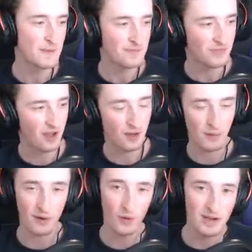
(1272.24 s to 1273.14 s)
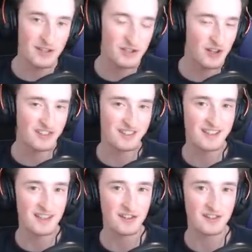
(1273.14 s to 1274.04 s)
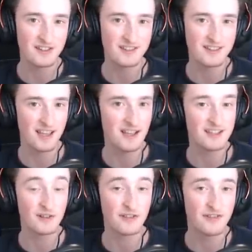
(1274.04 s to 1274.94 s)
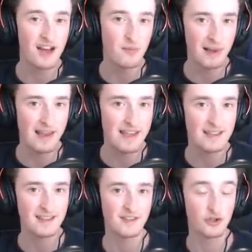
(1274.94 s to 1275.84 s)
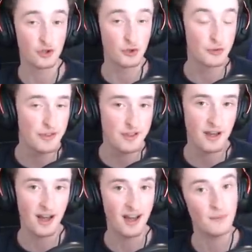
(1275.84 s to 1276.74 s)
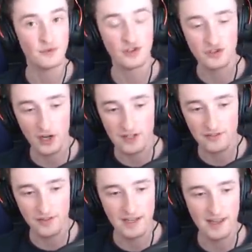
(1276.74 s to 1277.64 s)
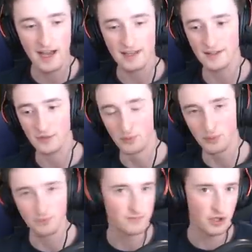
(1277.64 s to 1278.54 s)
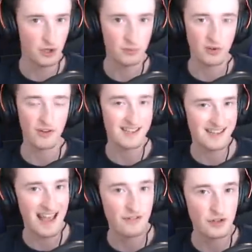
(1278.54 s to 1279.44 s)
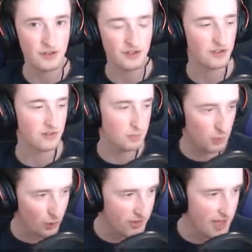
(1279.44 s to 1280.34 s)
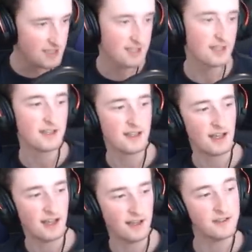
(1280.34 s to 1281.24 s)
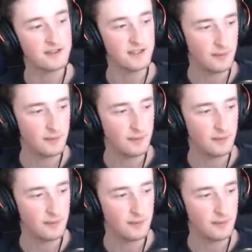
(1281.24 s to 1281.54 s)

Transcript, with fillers: um, all i'm interested in is the idea of fair play the truth i'm just trying to find that and you know providing evidence to support that and yeah